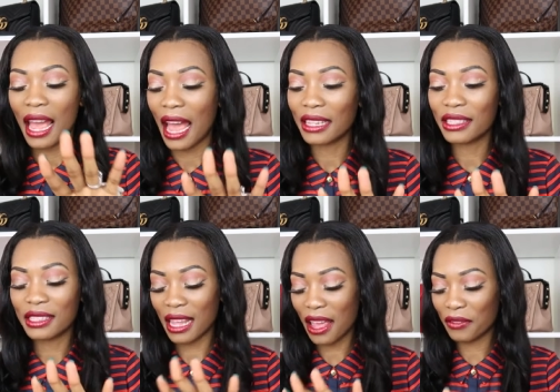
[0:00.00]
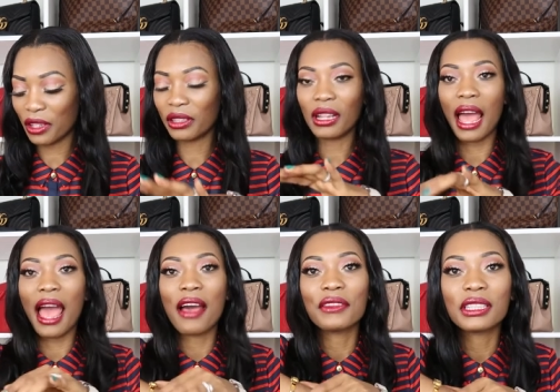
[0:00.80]
I just haven't I
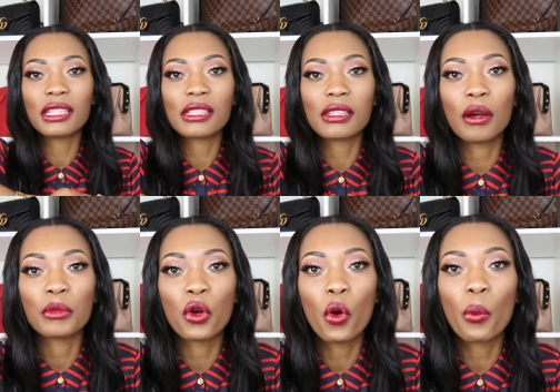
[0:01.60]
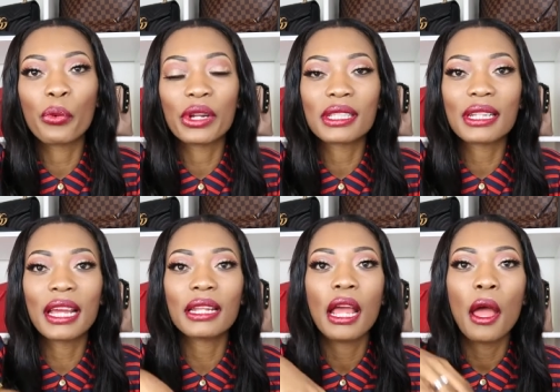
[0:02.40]
haven't this um gold
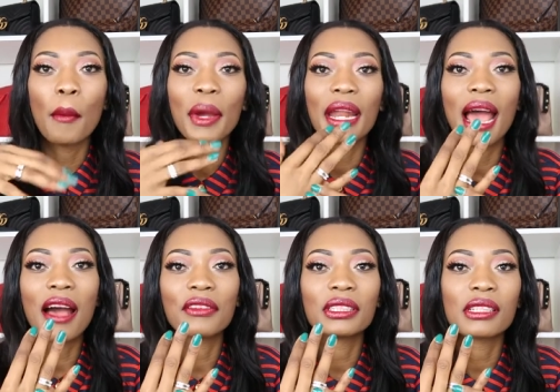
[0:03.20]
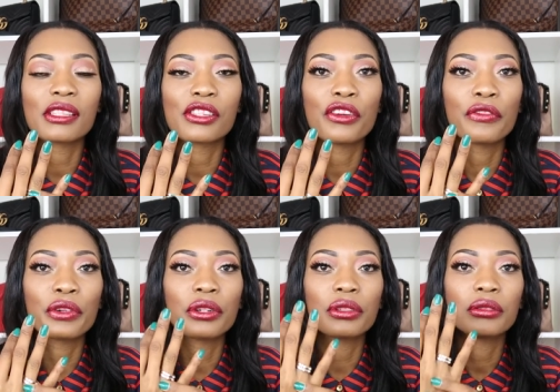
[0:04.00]
bracelet but I have on the
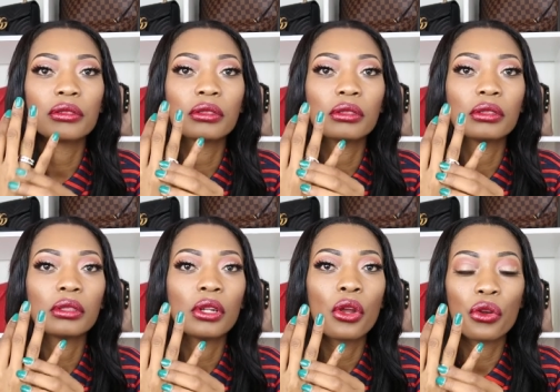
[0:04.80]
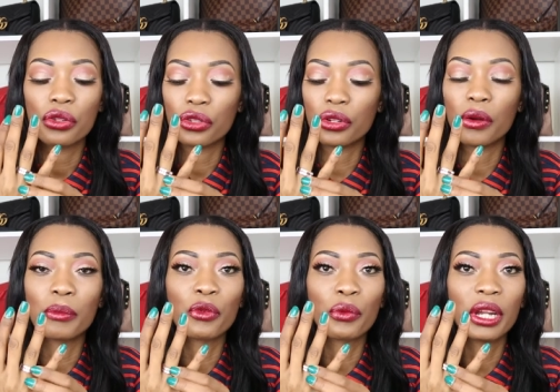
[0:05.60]
silver
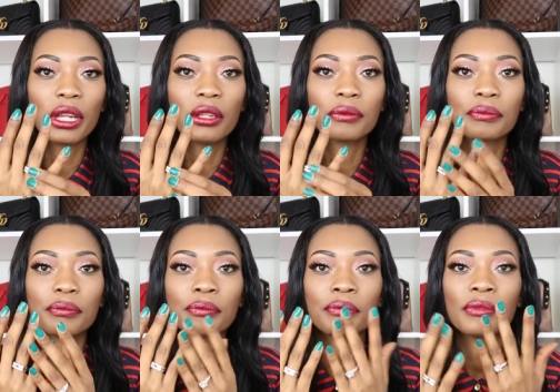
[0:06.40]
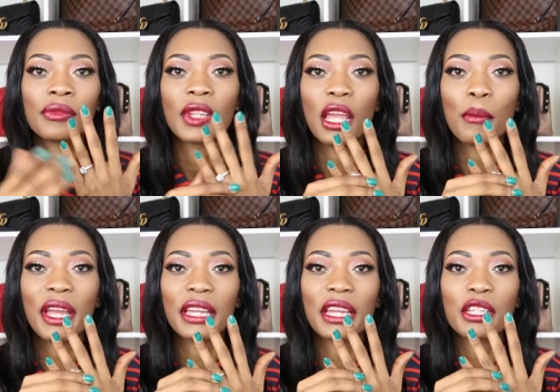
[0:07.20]
um, ring and my
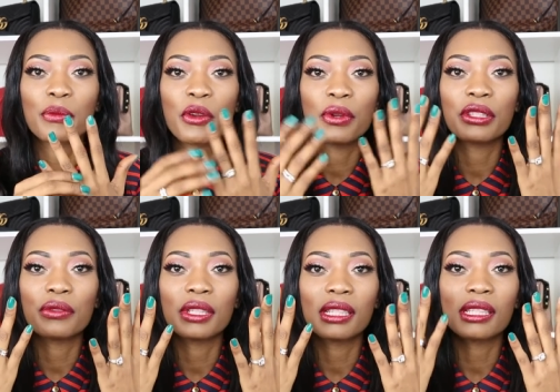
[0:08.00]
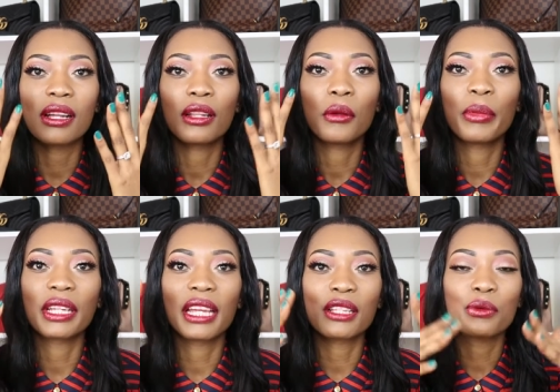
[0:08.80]
engagement ring with this color
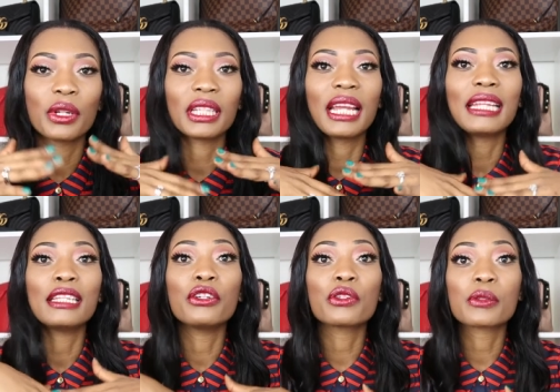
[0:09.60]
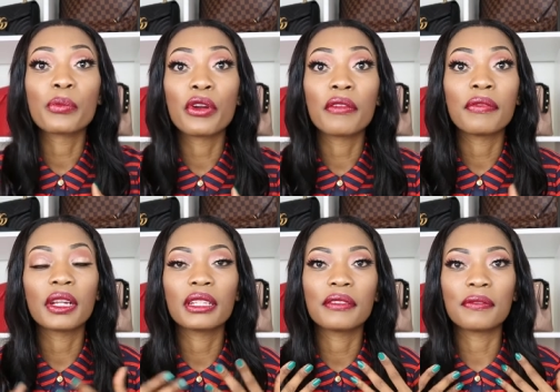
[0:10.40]
but guess what it looks
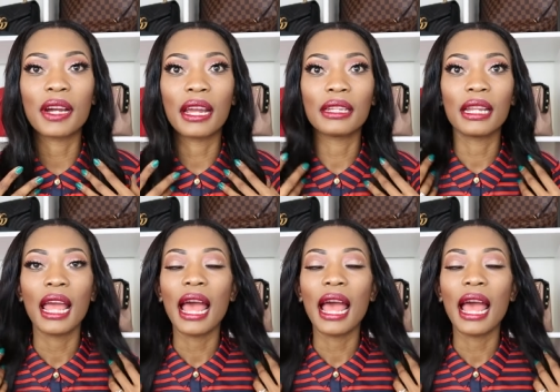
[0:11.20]
perfectly fine